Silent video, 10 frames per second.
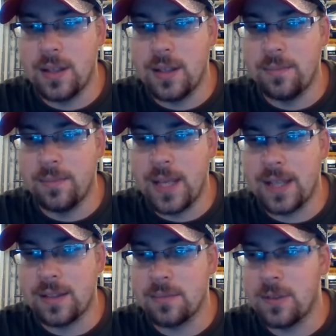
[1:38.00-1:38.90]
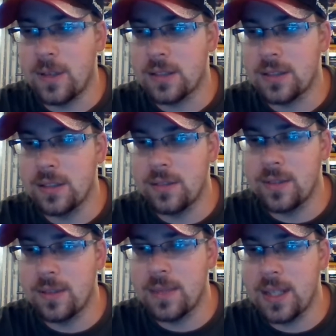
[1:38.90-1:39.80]
Add some questions for
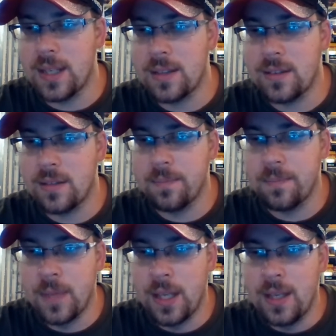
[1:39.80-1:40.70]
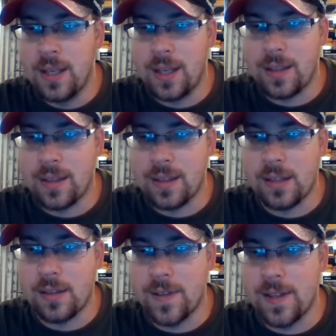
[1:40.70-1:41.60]
them to answer. I think that's
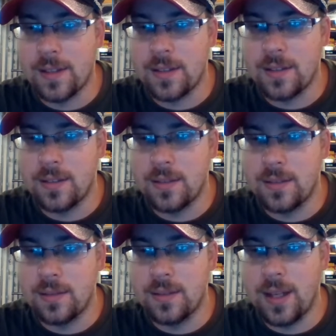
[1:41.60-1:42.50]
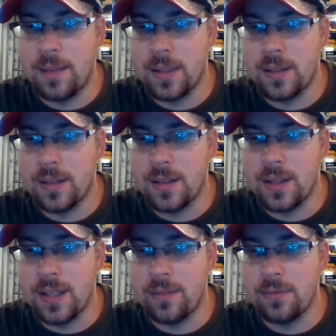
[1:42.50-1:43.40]
fun because I mean a
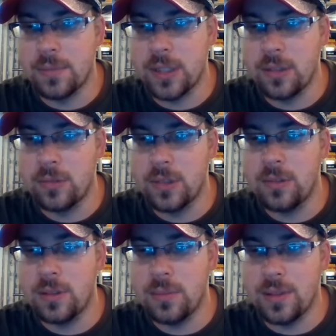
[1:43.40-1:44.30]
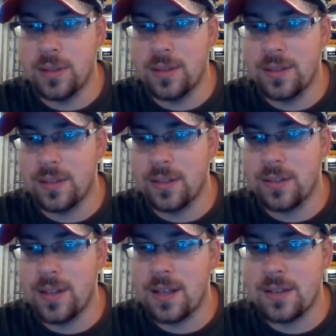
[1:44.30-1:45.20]
lot of them don't do it, but there's always
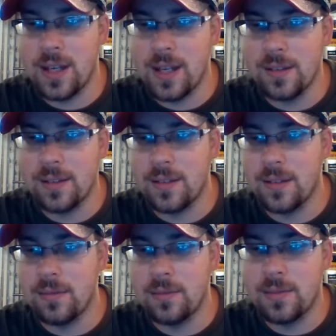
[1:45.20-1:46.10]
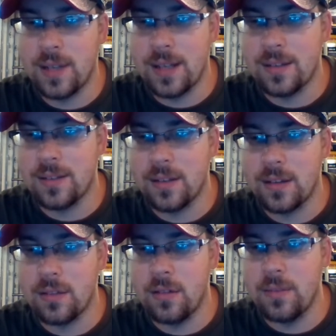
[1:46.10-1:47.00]
that chance. So I just
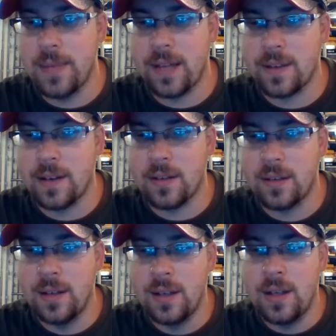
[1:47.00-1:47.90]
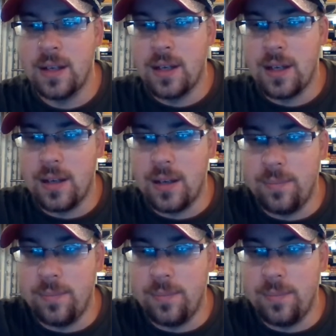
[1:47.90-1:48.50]
throw them out there. Um,